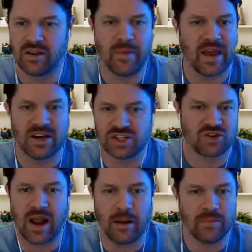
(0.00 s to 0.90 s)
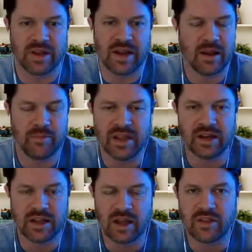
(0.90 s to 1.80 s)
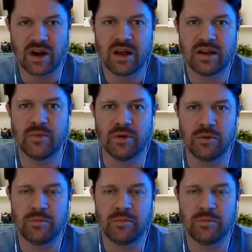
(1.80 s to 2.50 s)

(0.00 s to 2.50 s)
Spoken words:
they managed to scramble and end up in Italy on their honeymoon.